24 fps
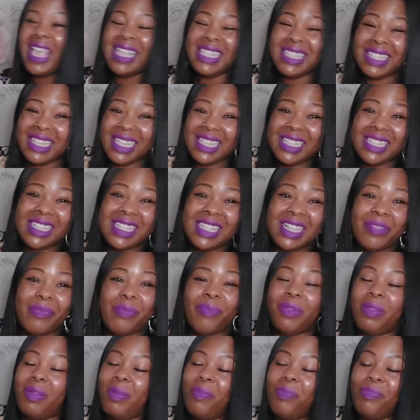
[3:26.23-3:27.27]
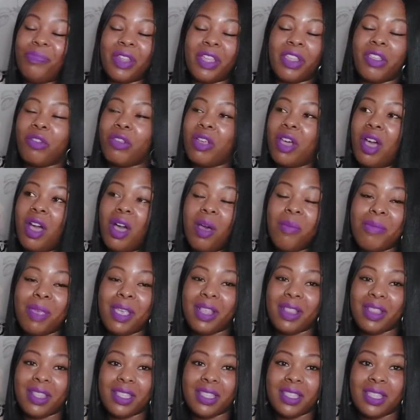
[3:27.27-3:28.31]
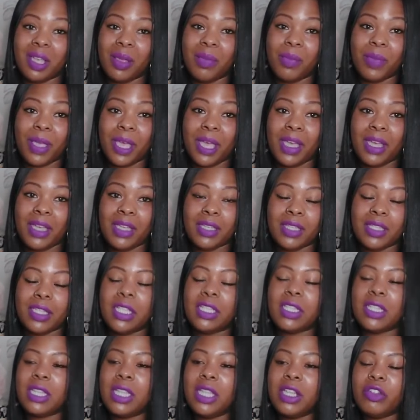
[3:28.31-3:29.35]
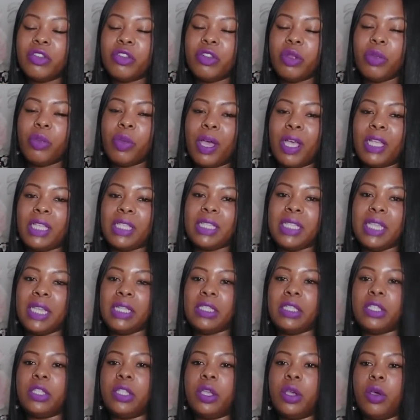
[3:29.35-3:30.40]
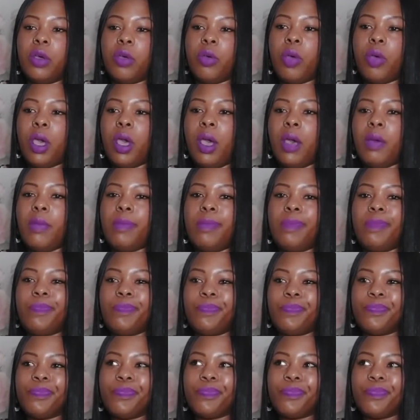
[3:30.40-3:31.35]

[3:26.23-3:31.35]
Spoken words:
it's can't make this up, guys. It's literally what I said. So don't